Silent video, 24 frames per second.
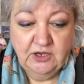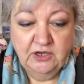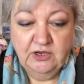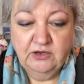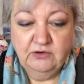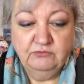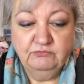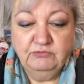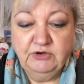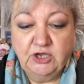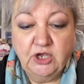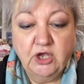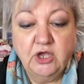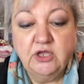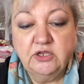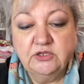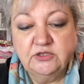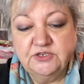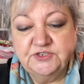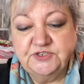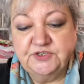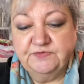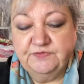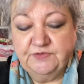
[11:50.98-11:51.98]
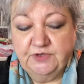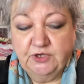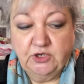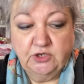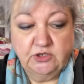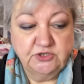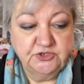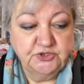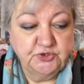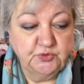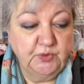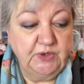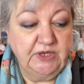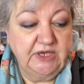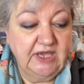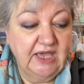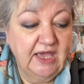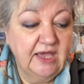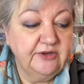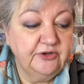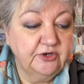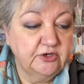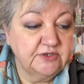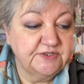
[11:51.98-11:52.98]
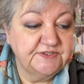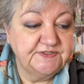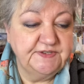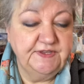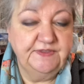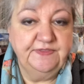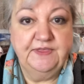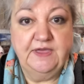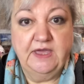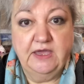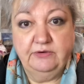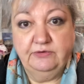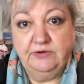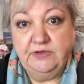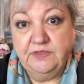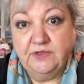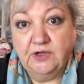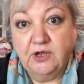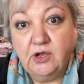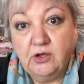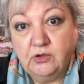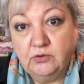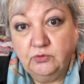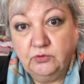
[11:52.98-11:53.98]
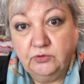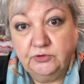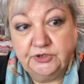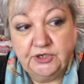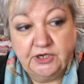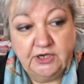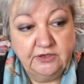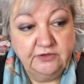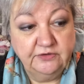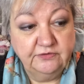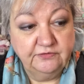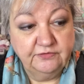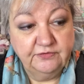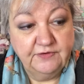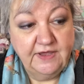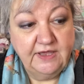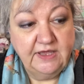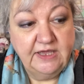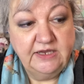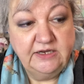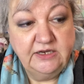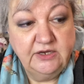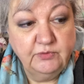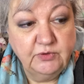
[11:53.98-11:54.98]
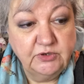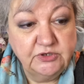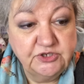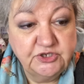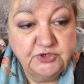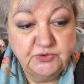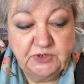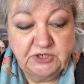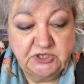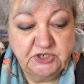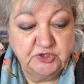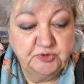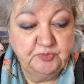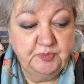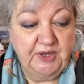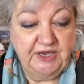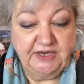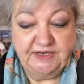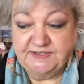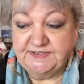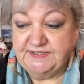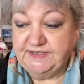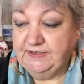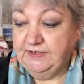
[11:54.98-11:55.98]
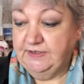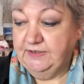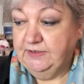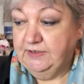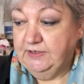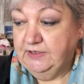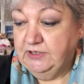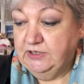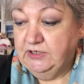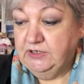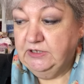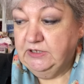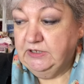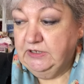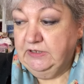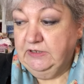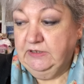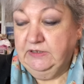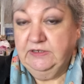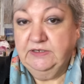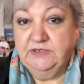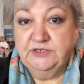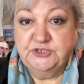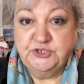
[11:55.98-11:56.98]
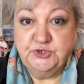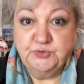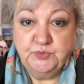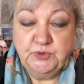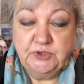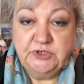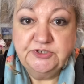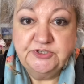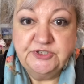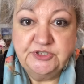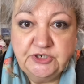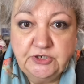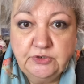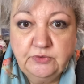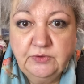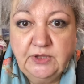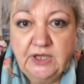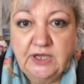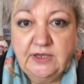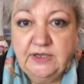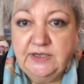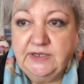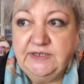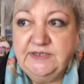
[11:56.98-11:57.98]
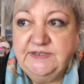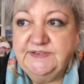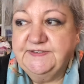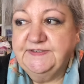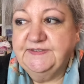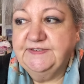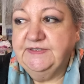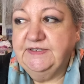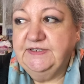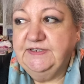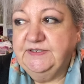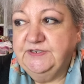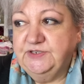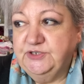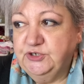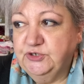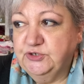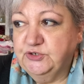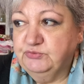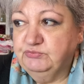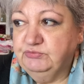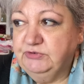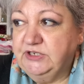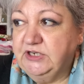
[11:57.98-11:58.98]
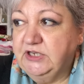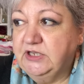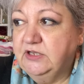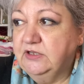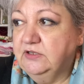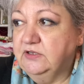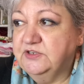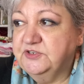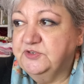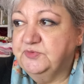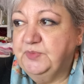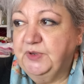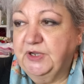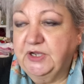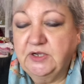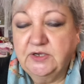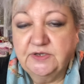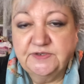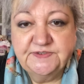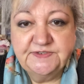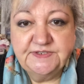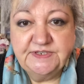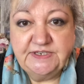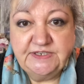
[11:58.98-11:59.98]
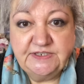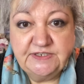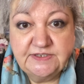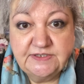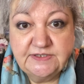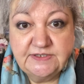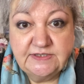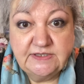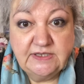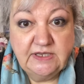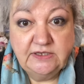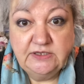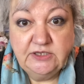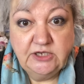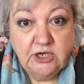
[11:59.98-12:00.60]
regardless of the cost, we cannot sit there in the cold, and for anyone to expect someone to do that is just ridiculous, because you